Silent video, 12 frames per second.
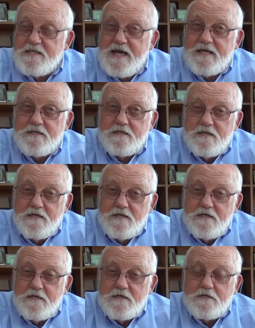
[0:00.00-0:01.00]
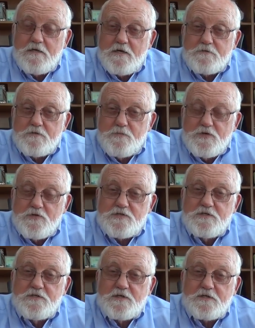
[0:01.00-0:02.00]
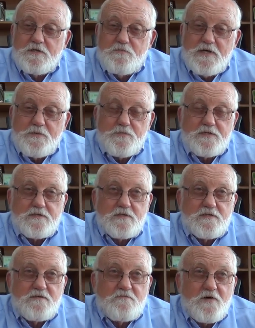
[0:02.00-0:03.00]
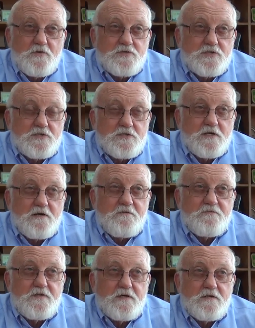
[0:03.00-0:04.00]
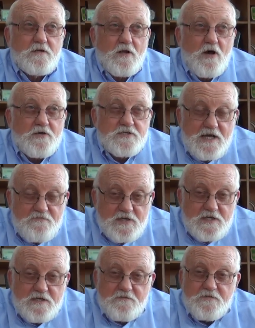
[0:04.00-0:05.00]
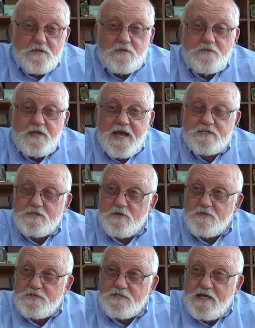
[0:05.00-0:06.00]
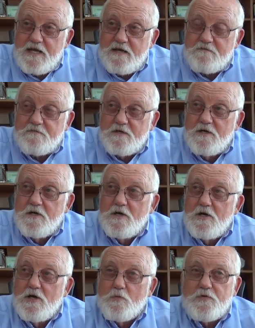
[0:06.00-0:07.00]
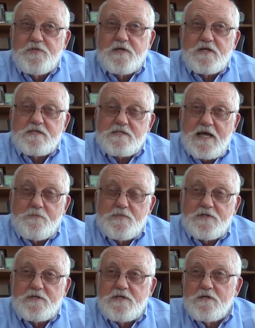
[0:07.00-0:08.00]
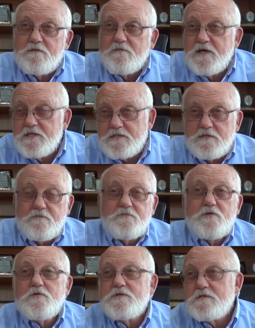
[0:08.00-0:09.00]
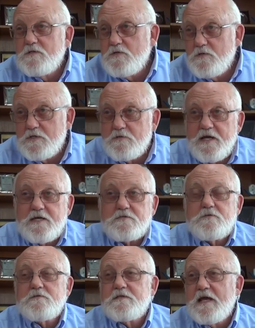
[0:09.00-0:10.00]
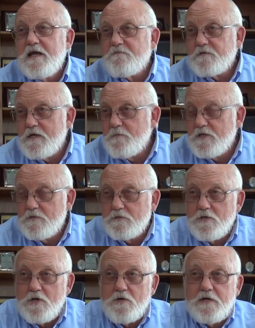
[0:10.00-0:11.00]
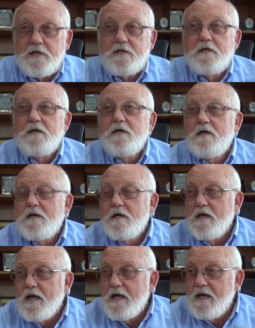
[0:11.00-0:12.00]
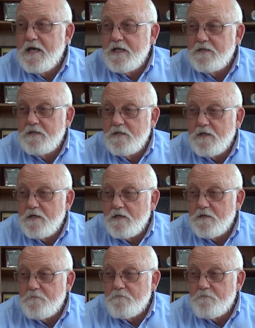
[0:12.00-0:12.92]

that contribution, the commitment, the devotion of the longevity of the national staff, with the excitement, the innovation of new, new international staff coming and going, and uh,